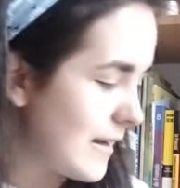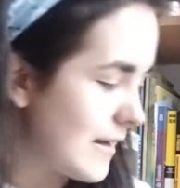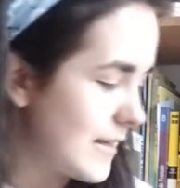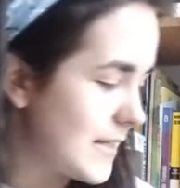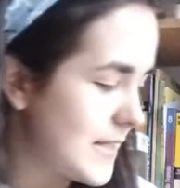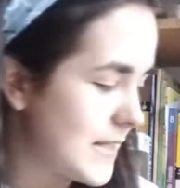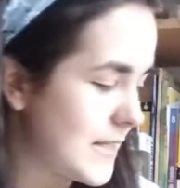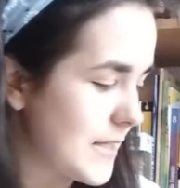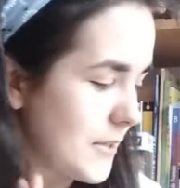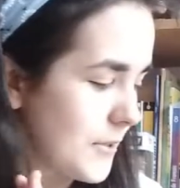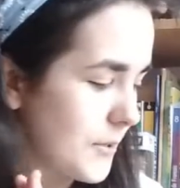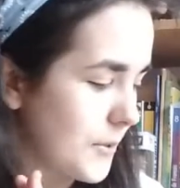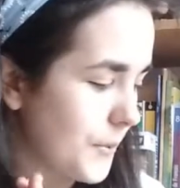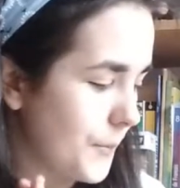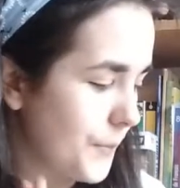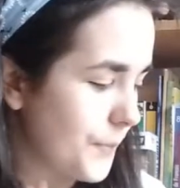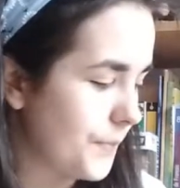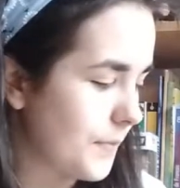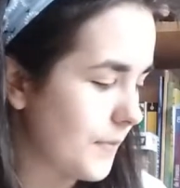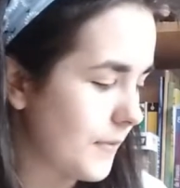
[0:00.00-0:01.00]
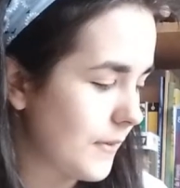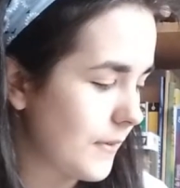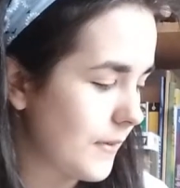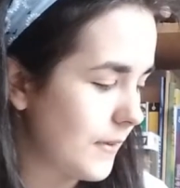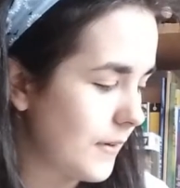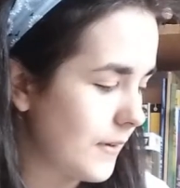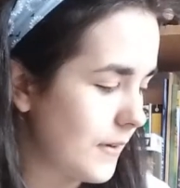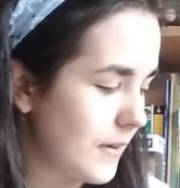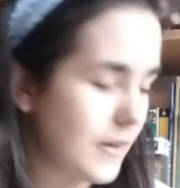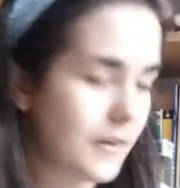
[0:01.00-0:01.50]
So
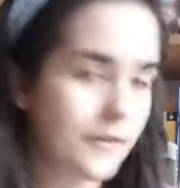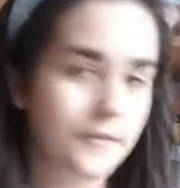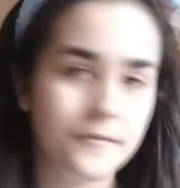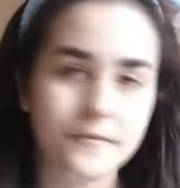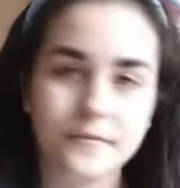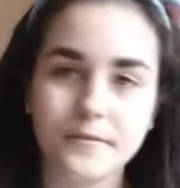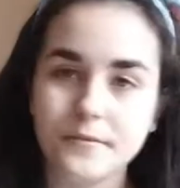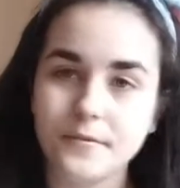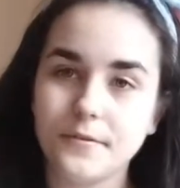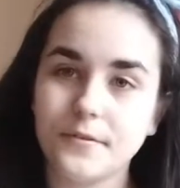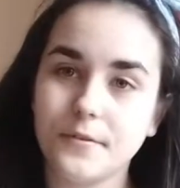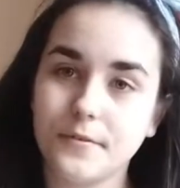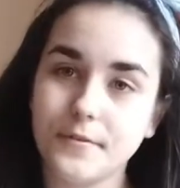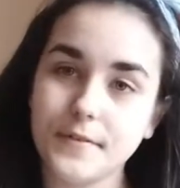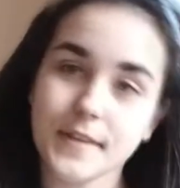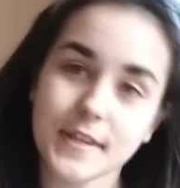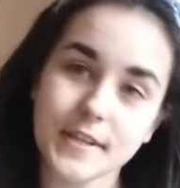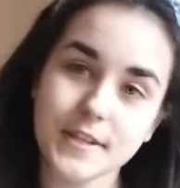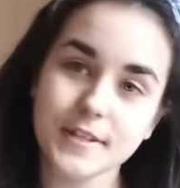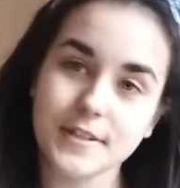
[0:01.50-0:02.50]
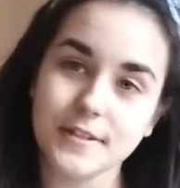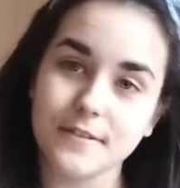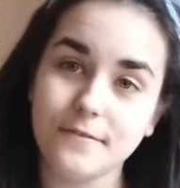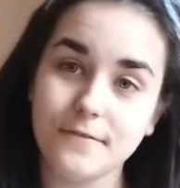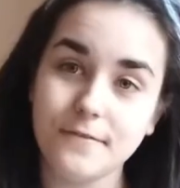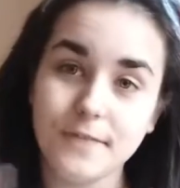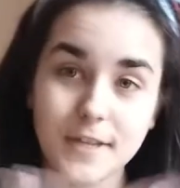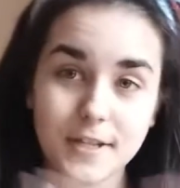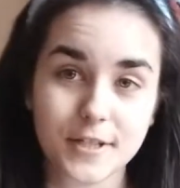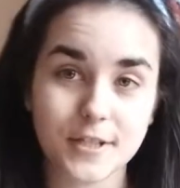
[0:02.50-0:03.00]
to finish the
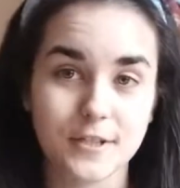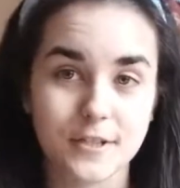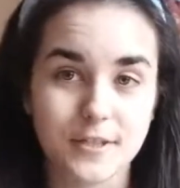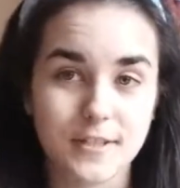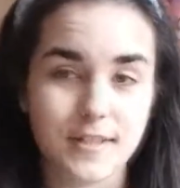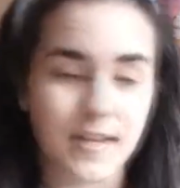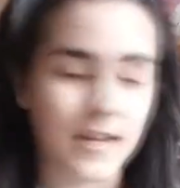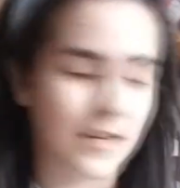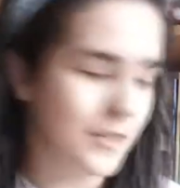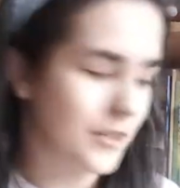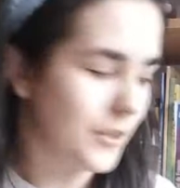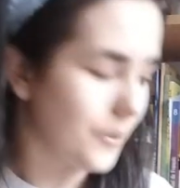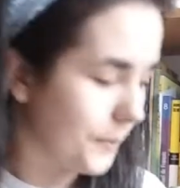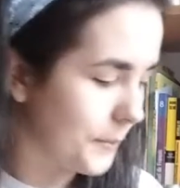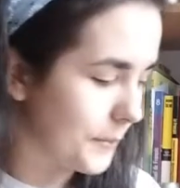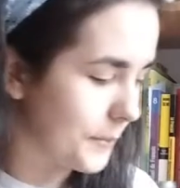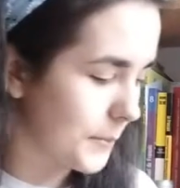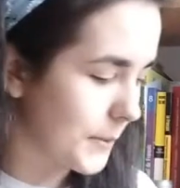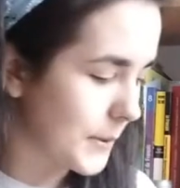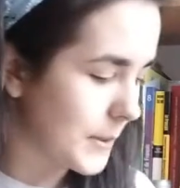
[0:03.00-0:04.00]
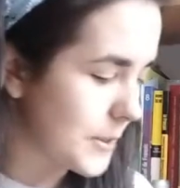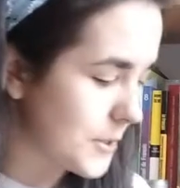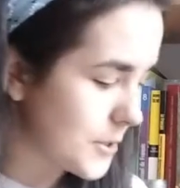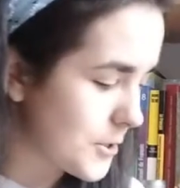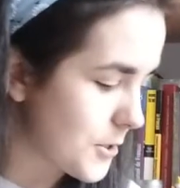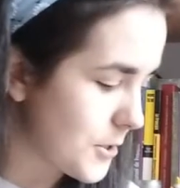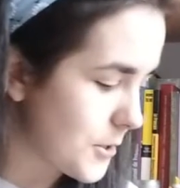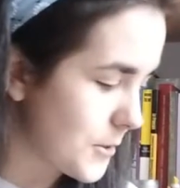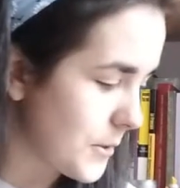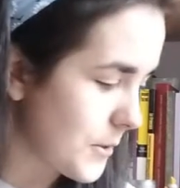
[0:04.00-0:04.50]
fiction section, I want to
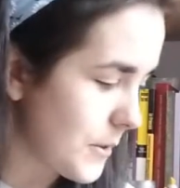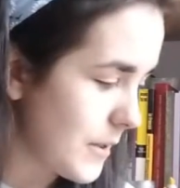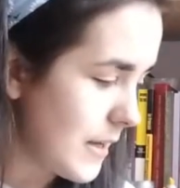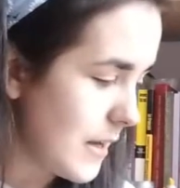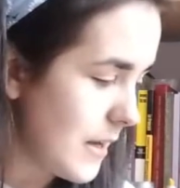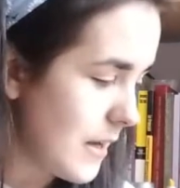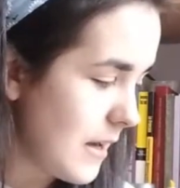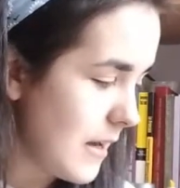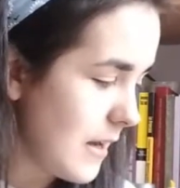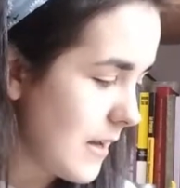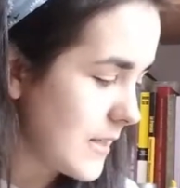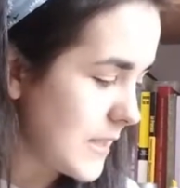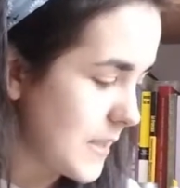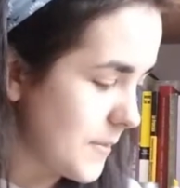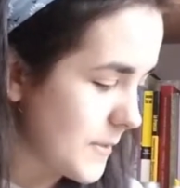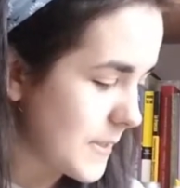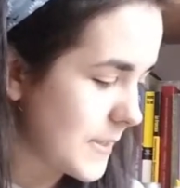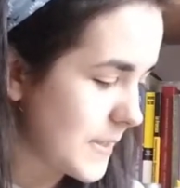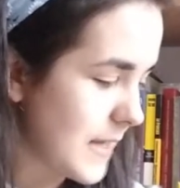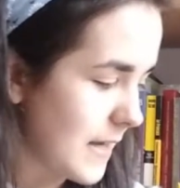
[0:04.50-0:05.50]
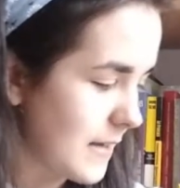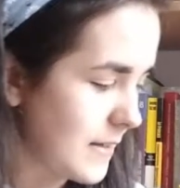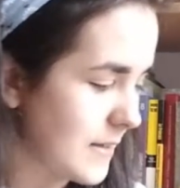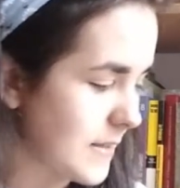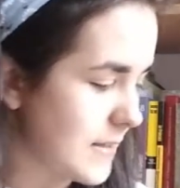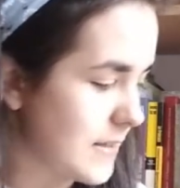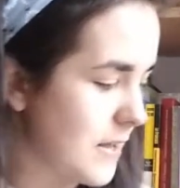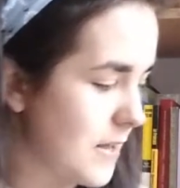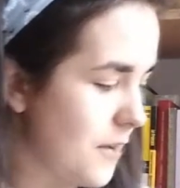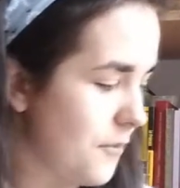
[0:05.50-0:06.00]
show you some exciting
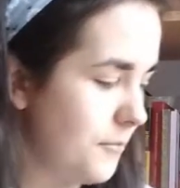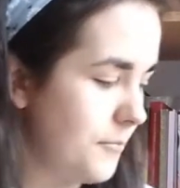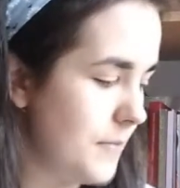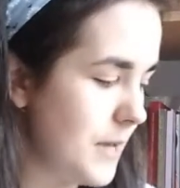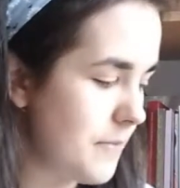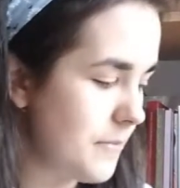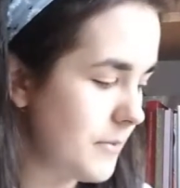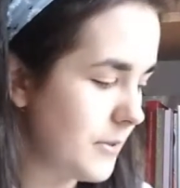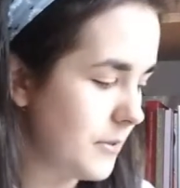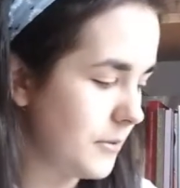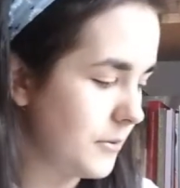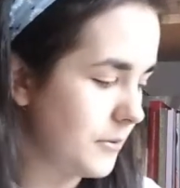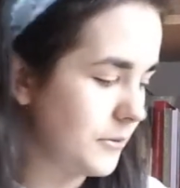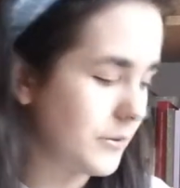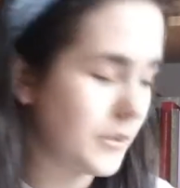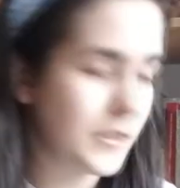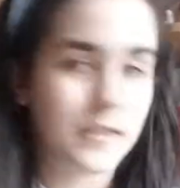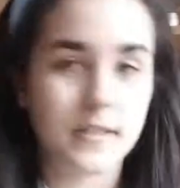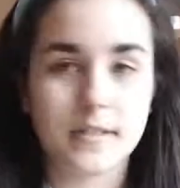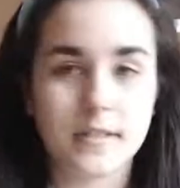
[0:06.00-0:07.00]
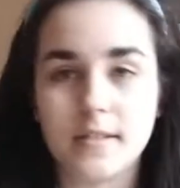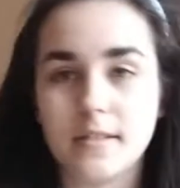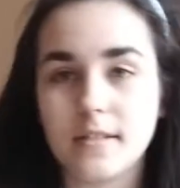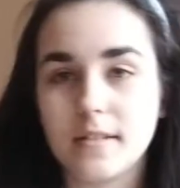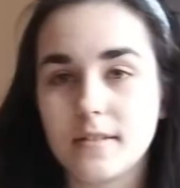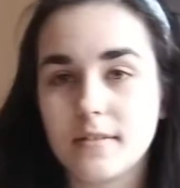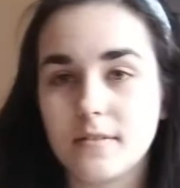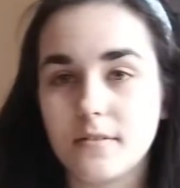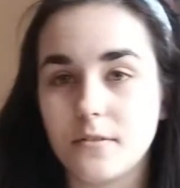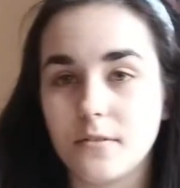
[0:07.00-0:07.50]
stuff. Maybe you've already seen
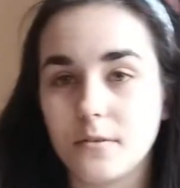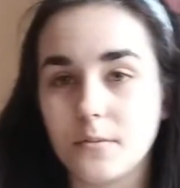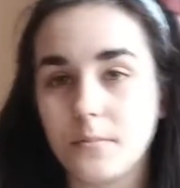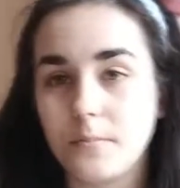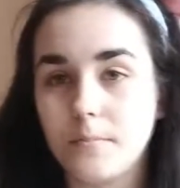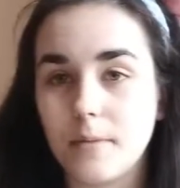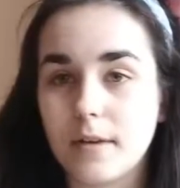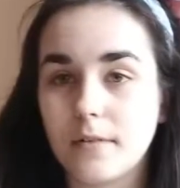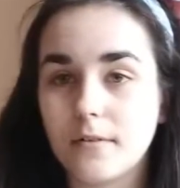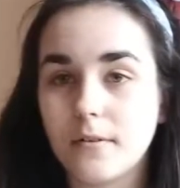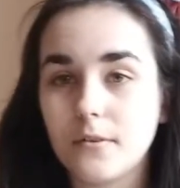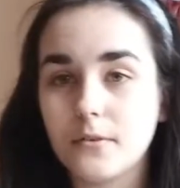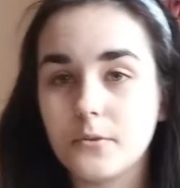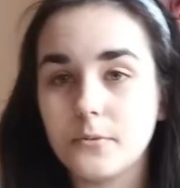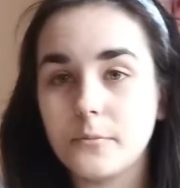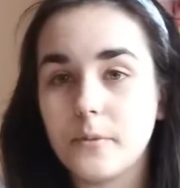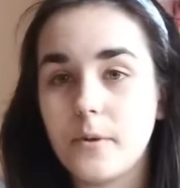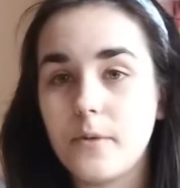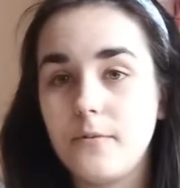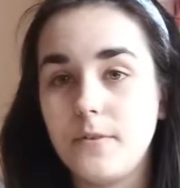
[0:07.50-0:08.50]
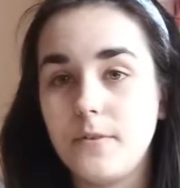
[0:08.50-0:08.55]
it in the background of my